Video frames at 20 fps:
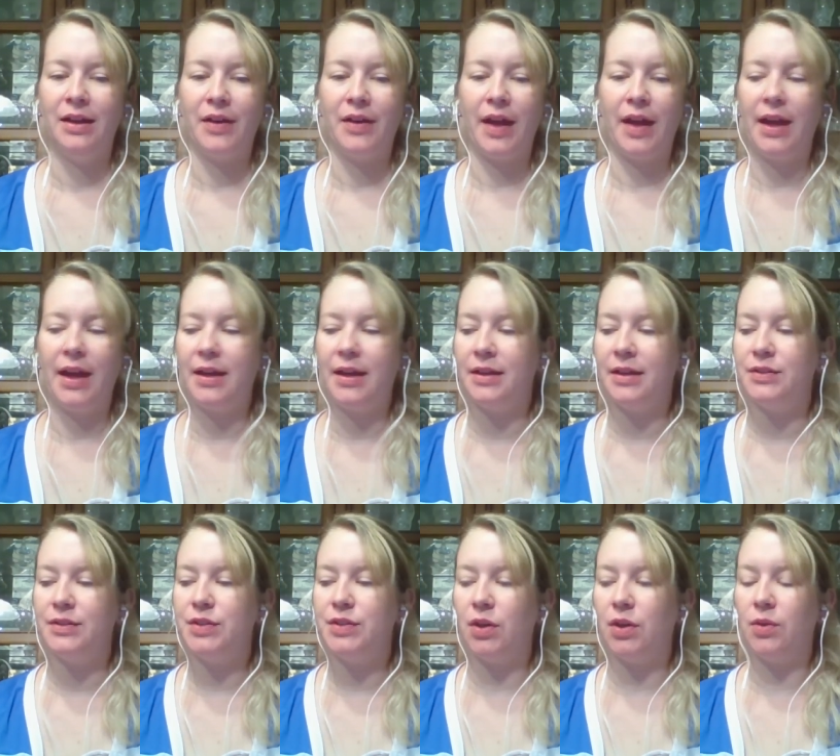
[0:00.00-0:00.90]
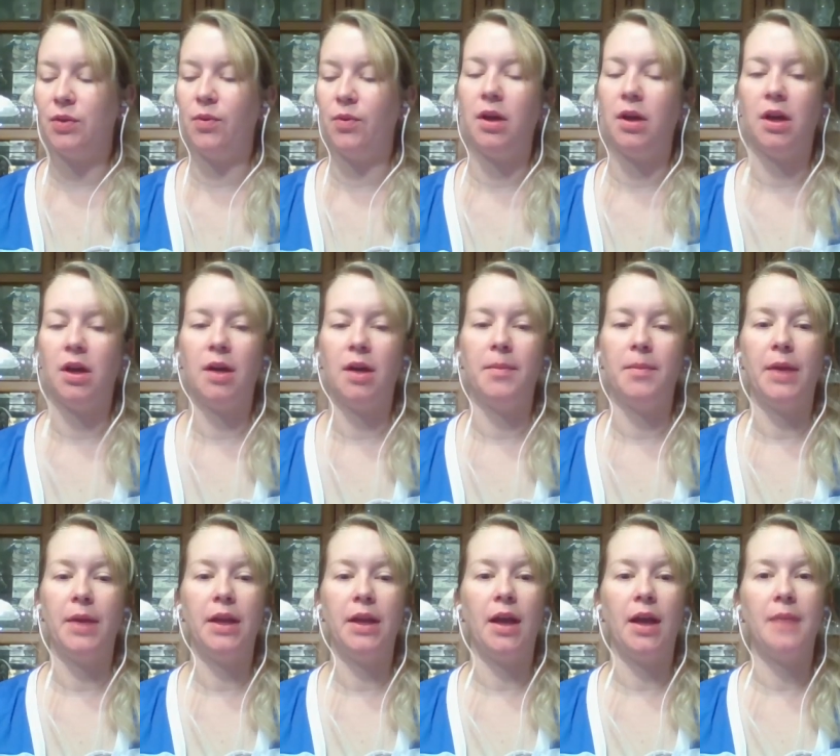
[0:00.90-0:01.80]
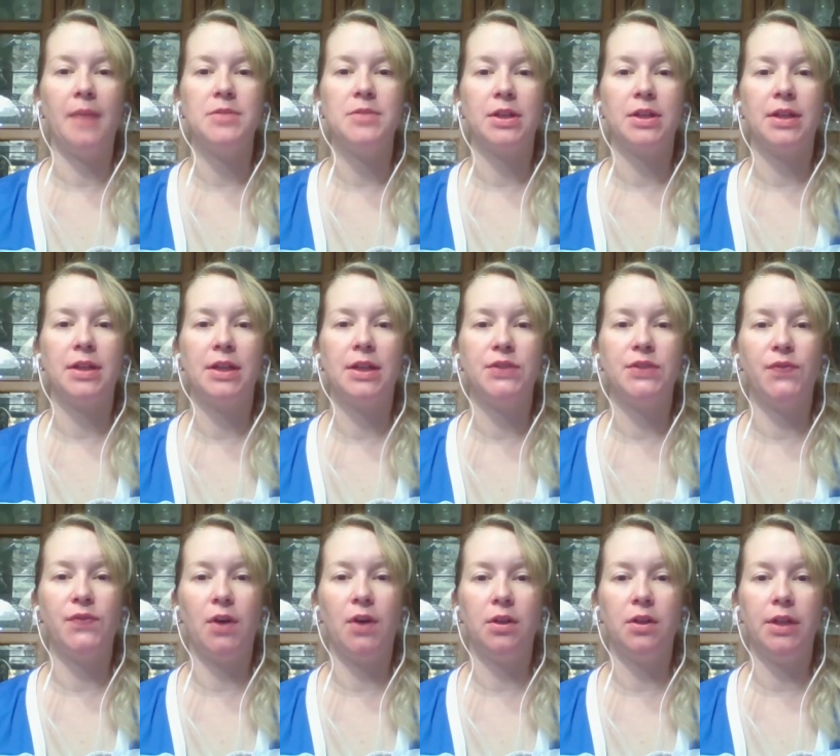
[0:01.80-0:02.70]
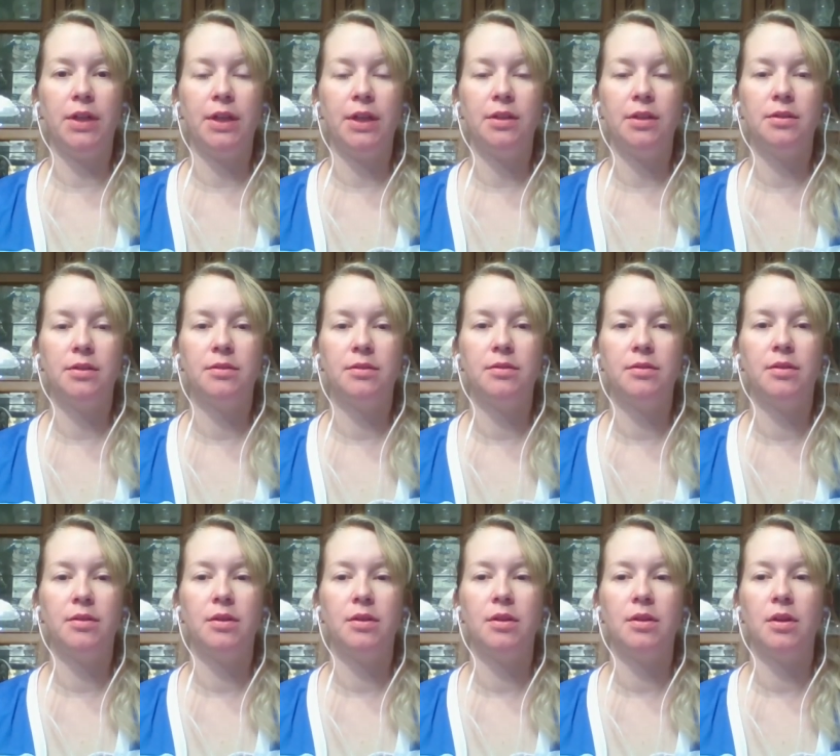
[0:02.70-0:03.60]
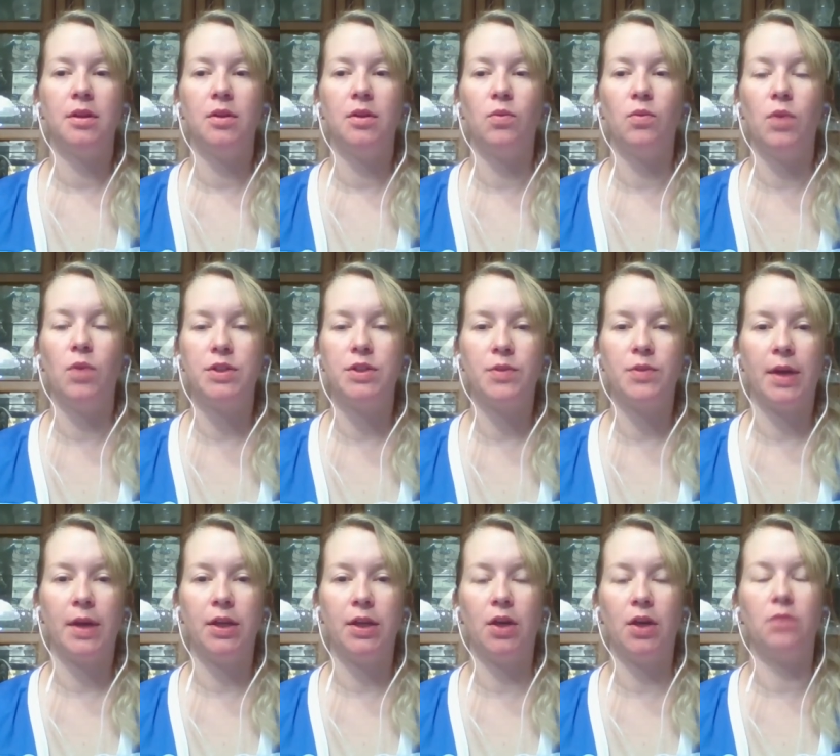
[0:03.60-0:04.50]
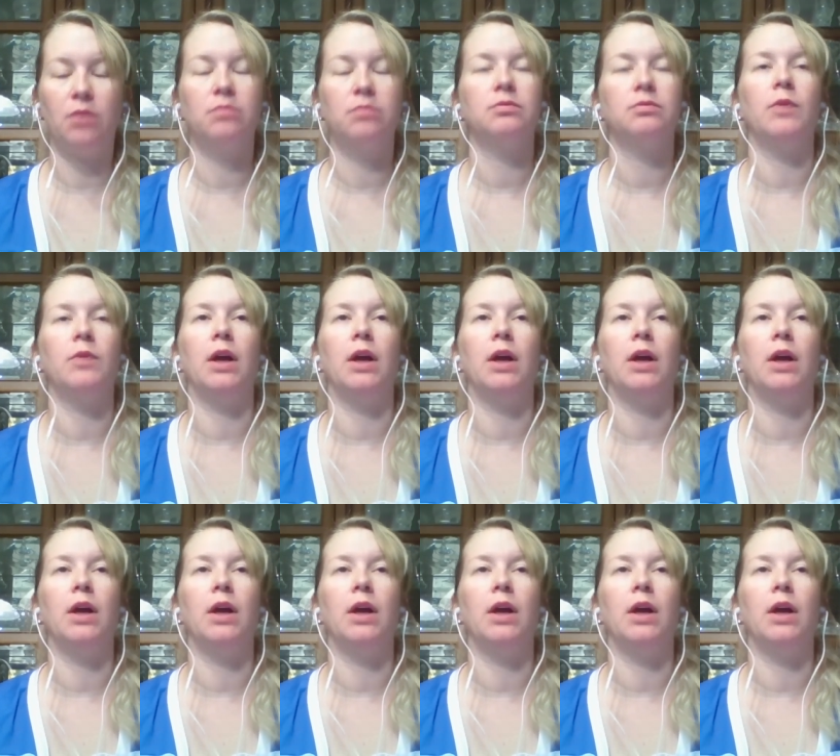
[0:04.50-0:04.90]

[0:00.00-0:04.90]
Okay, so an object that is falling, what do I know?